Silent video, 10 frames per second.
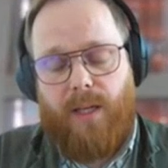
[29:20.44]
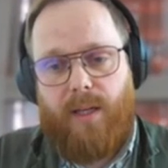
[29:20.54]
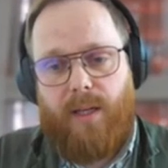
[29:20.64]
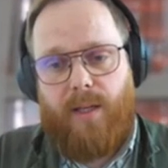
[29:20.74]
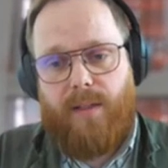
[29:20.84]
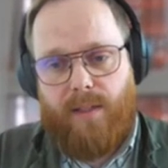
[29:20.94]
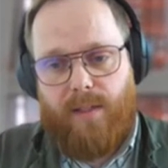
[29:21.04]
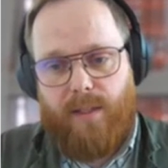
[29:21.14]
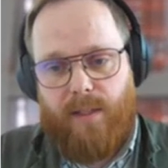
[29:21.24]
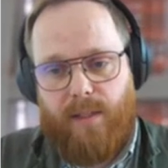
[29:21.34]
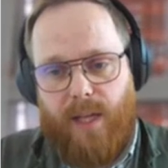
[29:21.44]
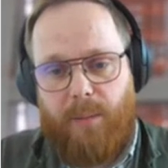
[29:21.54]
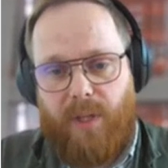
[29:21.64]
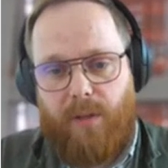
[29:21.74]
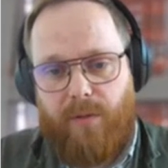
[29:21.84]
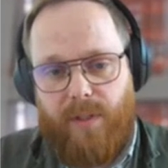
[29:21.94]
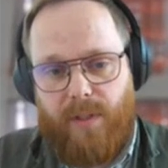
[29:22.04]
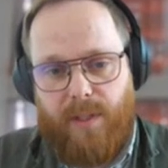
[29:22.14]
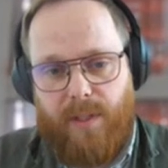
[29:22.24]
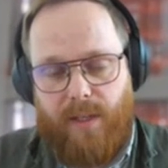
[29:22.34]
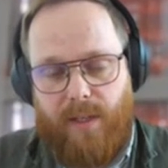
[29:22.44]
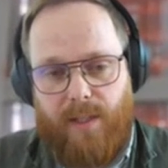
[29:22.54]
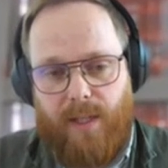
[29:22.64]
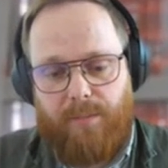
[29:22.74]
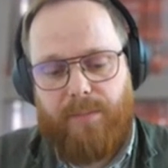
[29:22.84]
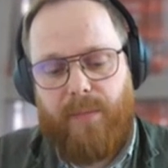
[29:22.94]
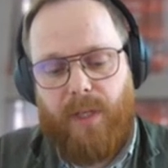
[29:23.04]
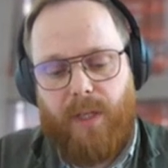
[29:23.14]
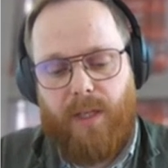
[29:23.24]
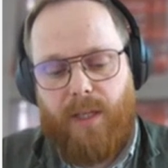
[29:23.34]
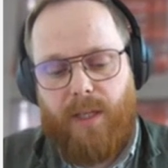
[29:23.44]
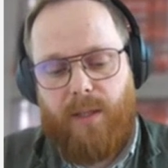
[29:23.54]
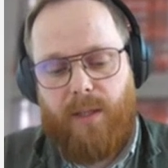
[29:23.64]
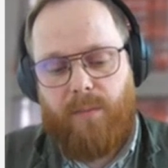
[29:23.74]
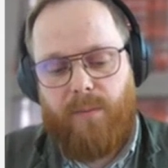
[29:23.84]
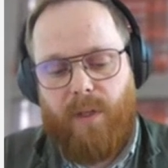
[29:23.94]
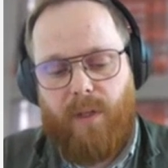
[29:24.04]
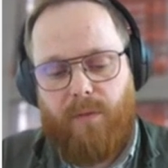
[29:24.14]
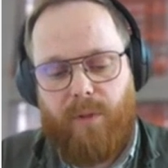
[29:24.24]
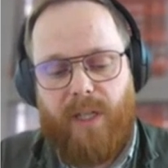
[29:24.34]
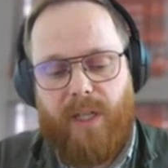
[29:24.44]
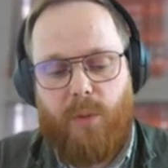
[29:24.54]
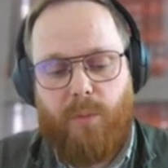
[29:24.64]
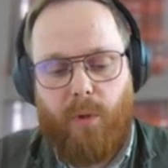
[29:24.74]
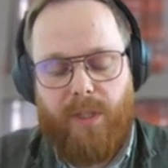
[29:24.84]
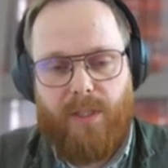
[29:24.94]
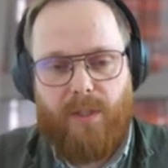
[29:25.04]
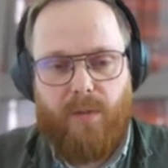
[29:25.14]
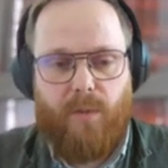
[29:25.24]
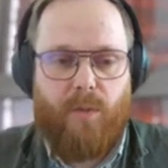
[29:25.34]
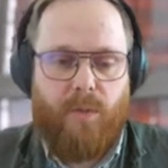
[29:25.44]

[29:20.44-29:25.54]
This is the sampling for this data set. For each point,